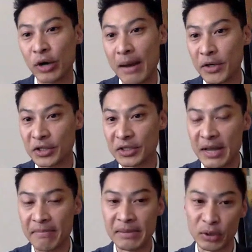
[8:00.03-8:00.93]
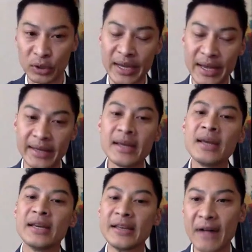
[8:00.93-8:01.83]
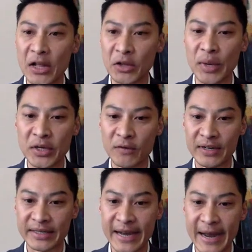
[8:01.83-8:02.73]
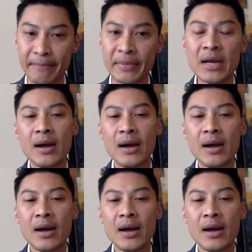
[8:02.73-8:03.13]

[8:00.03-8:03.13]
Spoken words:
parameters that people can evaluate over time.